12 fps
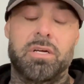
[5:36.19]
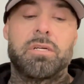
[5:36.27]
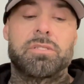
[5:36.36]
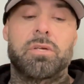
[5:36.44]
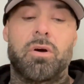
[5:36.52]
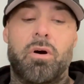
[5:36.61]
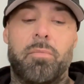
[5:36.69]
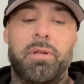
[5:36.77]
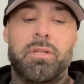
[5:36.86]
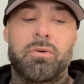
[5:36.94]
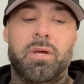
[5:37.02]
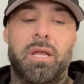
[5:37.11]
So I've
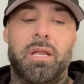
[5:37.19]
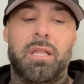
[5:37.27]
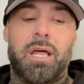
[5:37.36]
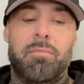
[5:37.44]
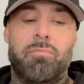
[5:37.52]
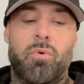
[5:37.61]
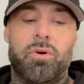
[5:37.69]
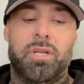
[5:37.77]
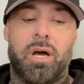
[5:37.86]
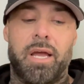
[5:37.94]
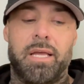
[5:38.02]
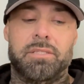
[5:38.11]
been looking at a lot more
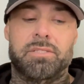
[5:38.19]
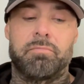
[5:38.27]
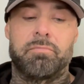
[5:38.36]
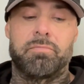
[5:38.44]
diets